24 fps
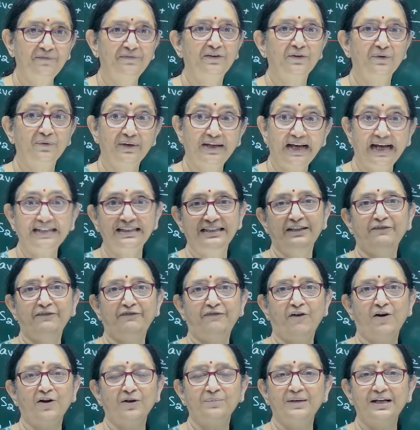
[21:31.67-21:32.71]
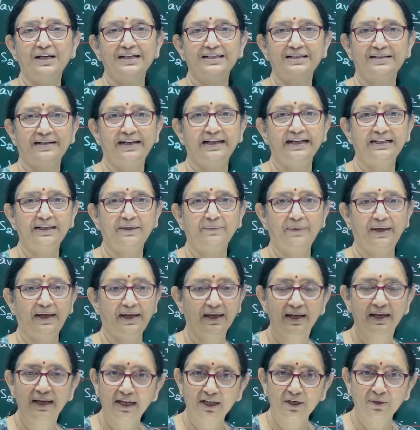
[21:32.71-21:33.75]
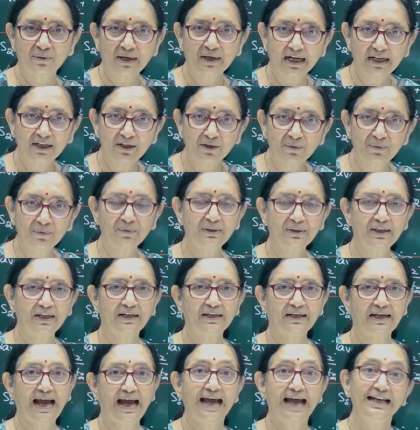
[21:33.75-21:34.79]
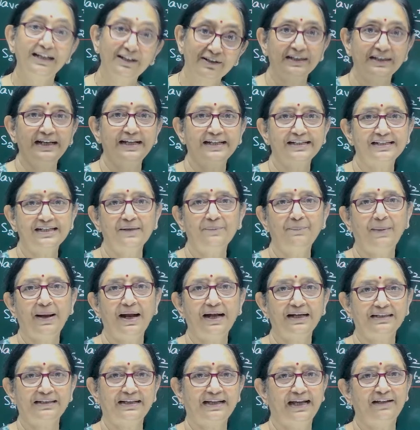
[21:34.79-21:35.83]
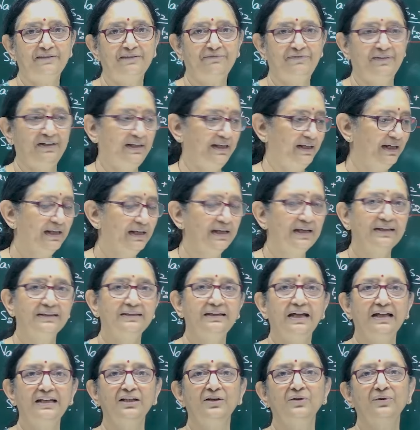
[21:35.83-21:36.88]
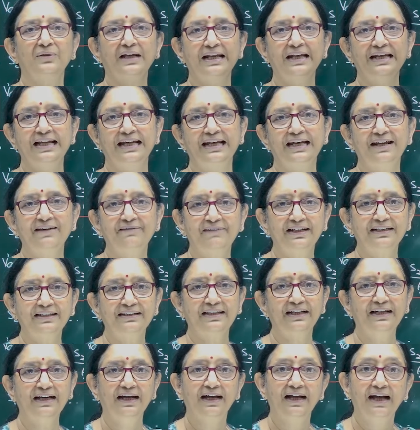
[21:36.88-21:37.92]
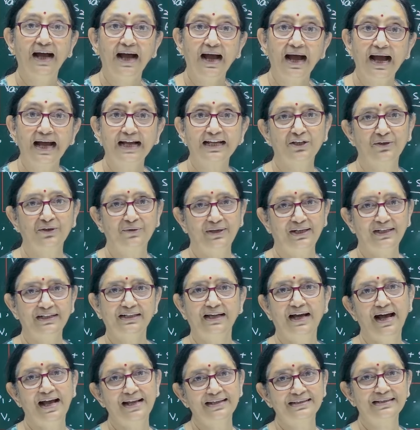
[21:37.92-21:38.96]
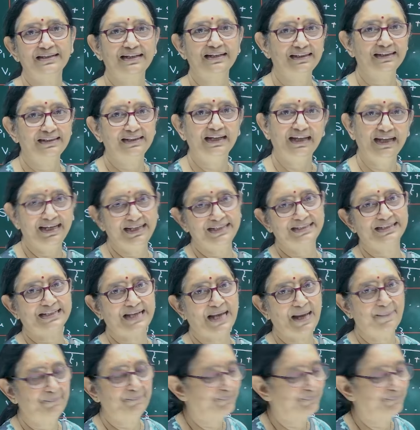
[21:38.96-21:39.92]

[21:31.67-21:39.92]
get the formula straight away, you can do the calculation part carefully, then you can arrive at the accurate answer in the exam,